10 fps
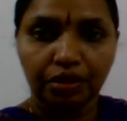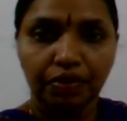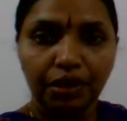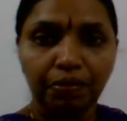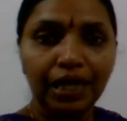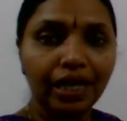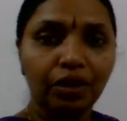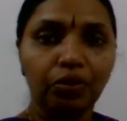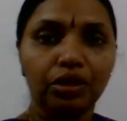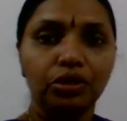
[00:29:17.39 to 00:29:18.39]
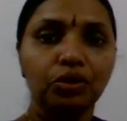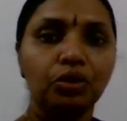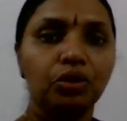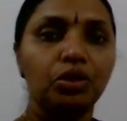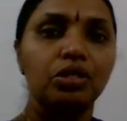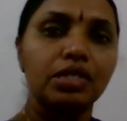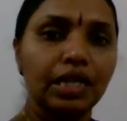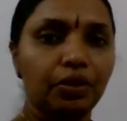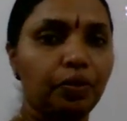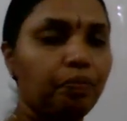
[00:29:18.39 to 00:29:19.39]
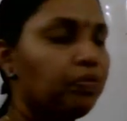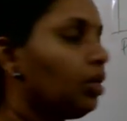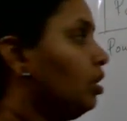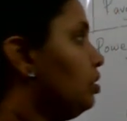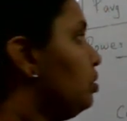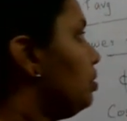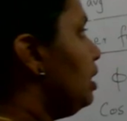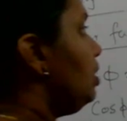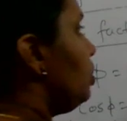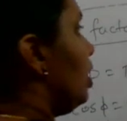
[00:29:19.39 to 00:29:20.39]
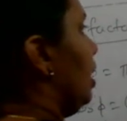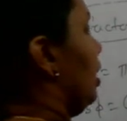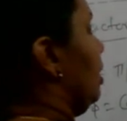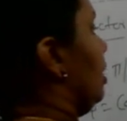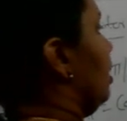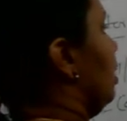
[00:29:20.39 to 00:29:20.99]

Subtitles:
will be equal to 0. So such current,